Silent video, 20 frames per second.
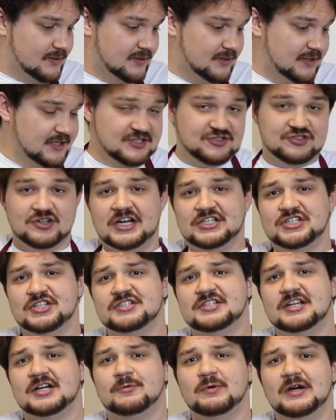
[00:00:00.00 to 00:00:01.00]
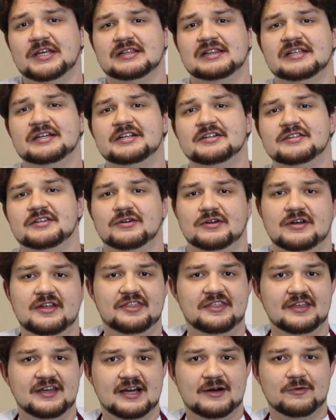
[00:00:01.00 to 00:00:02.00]
Instructions are quite clear. The only
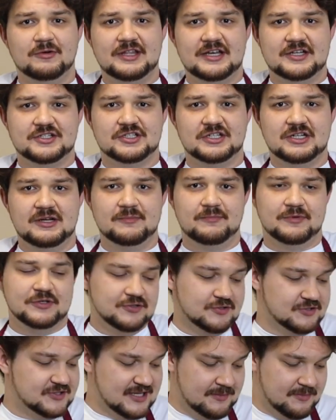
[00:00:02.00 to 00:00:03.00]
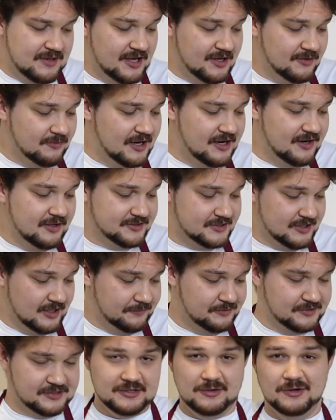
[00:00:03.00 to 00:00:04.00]
thing, I would actually use some egg white on
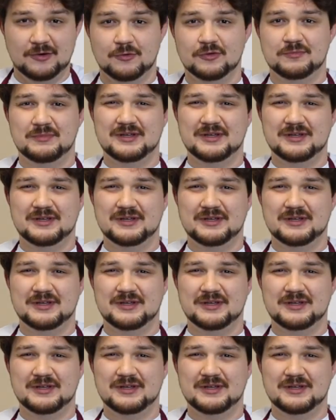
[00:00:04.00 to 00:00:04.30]
top, so it would